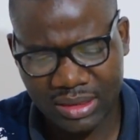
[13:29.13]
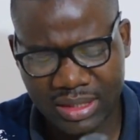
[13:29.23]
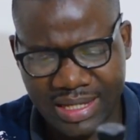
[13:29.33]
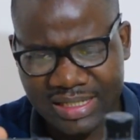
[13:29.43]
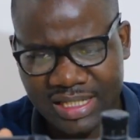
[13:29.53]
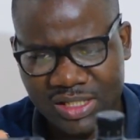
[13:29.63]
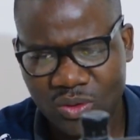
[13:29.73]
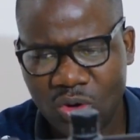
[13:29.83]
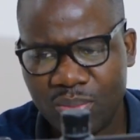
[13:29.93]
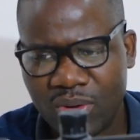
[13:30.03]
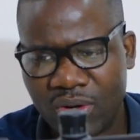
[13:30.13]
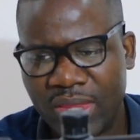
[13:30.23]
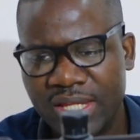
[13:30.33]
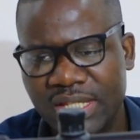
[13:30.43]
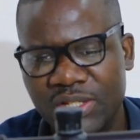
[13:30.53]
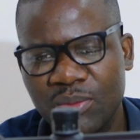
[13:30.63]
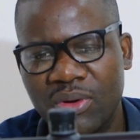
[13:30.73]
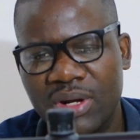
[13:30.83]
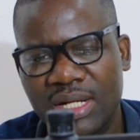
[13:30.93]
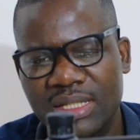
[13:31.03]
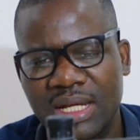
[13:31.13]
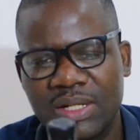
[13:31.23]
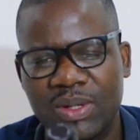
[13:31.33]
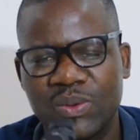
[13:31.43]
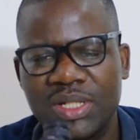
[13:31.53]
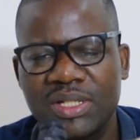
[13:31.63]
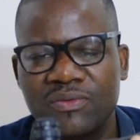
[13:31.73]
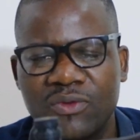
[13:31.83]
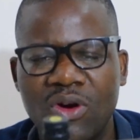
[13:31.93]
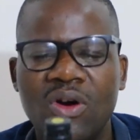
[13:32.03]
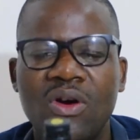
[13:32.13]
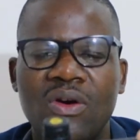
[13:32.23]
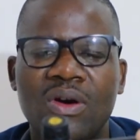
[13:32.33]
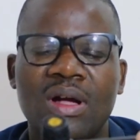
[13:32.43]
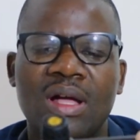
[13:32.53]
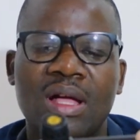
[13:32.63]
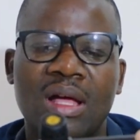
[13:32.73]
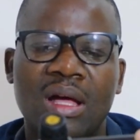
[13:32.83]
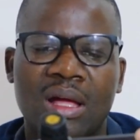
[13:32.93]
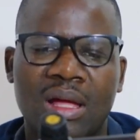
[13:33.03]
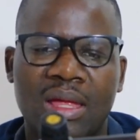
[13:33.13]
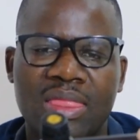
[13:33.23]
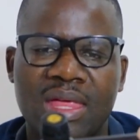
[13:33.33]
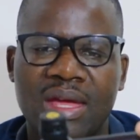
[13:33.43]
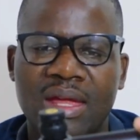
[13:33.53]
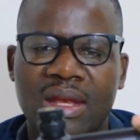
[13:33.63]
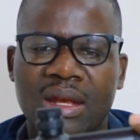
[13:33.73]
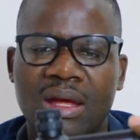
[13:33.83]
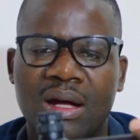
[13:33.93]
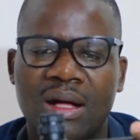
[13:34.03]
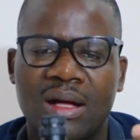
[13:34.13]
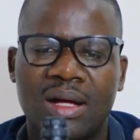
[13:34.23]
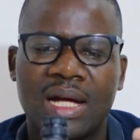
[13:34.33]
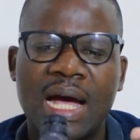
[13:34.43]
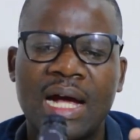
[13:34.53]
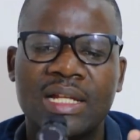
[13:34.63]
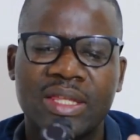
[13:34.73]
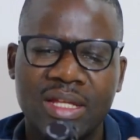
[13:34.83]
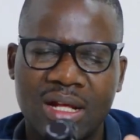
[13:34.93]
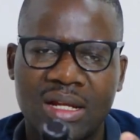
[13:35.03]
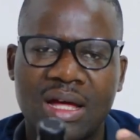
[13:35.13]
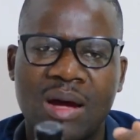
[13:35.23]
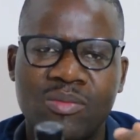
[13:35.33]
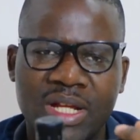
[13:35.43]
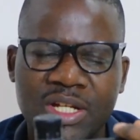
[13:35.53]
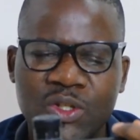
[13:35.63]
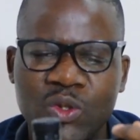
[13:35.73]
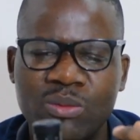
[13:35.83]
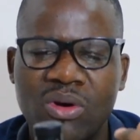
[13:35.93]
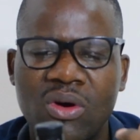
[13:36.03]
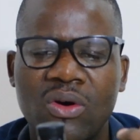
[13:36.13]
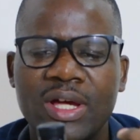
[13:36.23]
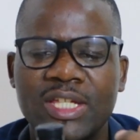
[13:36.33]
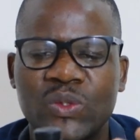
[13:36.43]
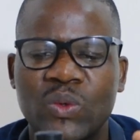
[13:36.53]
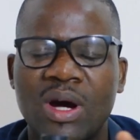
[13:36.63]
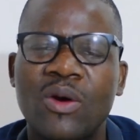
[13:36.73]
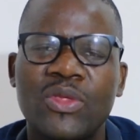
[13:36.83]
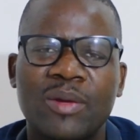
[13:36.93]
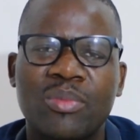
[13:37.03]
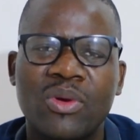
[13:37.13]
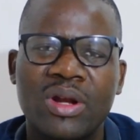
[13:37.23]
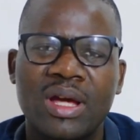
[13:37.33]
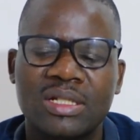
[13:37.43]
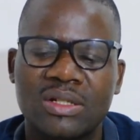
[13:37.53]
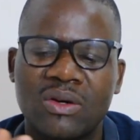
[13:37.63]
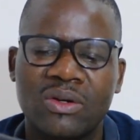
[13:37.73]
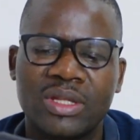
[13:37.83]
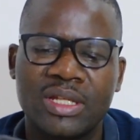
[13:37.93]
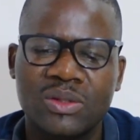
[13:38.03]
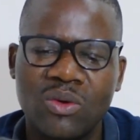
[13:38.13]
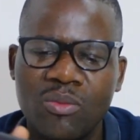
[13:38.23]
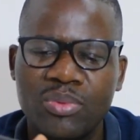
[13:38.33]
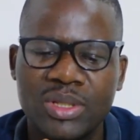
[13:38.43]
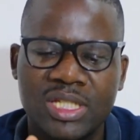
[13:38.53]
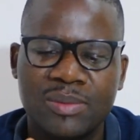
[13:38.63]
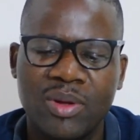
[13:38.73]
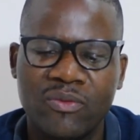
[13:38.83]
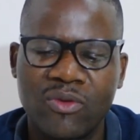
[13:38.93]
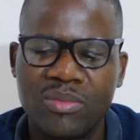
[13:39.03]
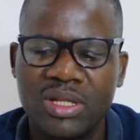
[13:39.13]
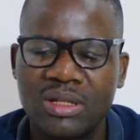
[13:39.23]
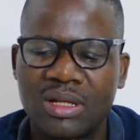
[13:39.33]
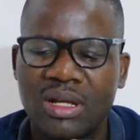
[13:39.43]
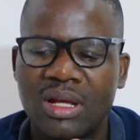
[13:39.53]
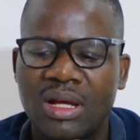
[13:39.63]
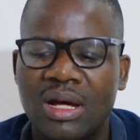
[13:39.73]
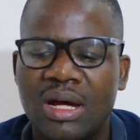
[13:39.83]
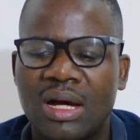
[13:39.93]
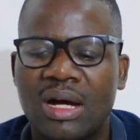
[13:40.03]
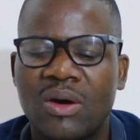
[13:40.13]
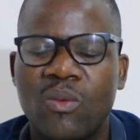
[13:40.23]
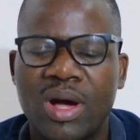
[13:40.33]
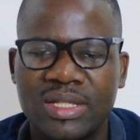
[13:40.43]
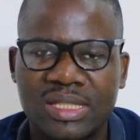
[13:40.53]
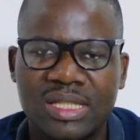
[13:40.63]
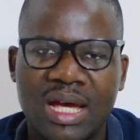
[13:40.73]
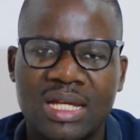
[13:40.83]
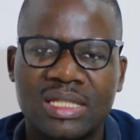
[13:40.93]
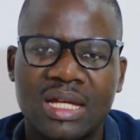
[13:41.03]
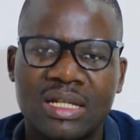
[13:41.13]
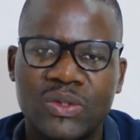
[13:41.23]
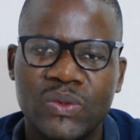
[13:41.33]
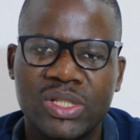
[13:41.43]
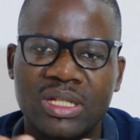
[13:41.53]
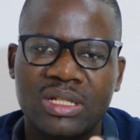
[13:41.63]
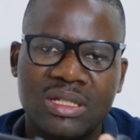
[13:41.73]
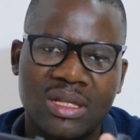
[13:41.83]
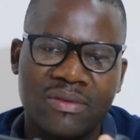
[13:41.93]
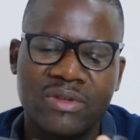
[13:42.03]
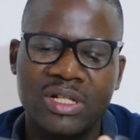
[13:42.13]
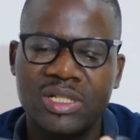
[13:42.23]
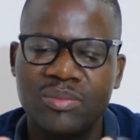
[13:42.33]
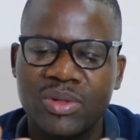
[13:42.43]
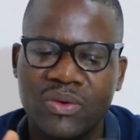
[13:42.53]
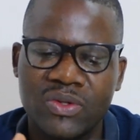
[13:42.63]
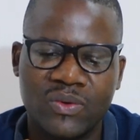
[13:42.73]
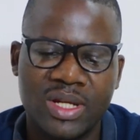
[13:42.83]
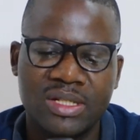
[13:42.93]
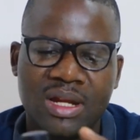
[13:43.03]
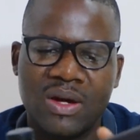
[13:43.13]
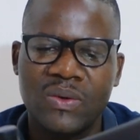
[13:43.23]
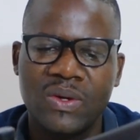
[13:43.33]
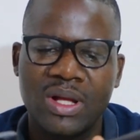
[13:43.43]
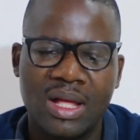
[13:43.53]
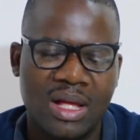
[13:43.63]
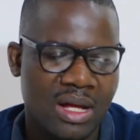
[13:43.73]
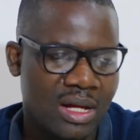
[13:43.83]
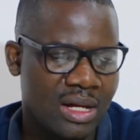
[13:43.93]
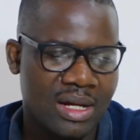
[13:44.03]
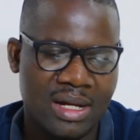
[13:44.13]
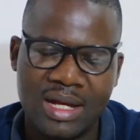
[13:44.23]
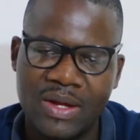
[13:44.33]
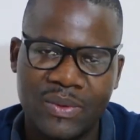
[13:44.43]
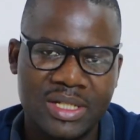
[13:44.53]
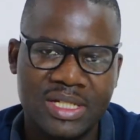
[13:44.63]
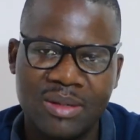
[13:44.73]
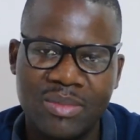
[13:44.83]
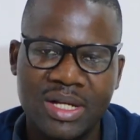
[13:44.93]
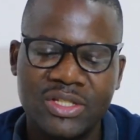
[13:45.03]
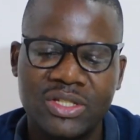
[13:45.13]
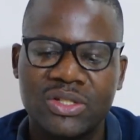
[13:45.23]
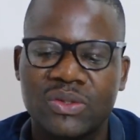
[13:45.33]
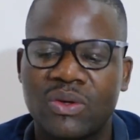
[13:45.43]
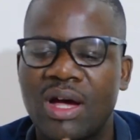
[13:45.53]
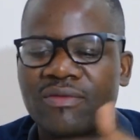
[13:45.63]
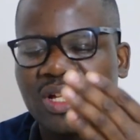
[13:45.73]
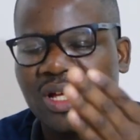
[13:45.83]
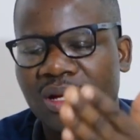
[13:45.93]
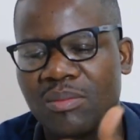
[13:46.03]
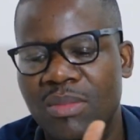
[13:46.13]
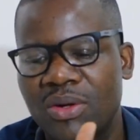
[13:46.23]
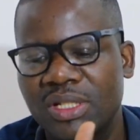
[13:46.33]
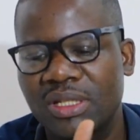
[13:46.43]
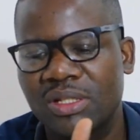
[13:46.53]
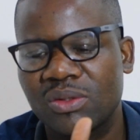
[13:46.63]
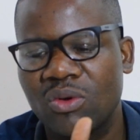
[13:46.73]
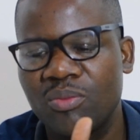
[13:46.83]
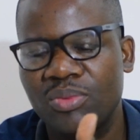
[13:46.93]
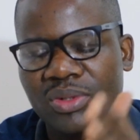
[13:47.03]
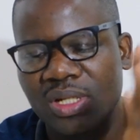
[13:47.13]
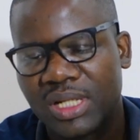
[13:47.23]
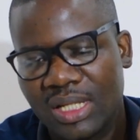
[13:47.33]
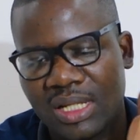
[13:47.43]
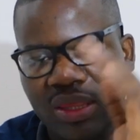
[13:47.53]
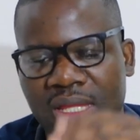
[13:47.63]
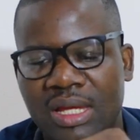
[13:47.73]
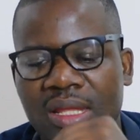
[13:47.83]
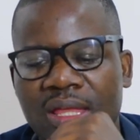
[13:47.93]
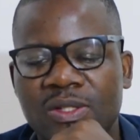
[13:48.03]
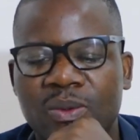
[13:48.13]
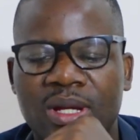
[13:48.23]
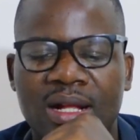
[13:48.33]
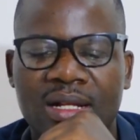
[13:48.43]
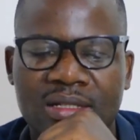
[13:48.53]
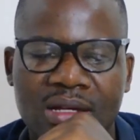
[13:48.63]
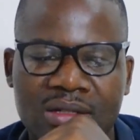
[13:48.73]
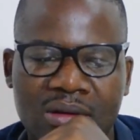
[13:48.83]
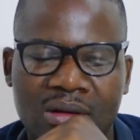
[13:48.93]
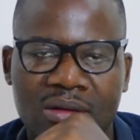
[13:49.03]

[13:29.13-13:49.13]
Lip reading: that's the scope, or that's the new product that I was waiting for. And then I think I'll update you more as to how the product or the scope is performing once I started using it in the field, because right now I can't really tell much. So after mounting the scope, then that's where I'll start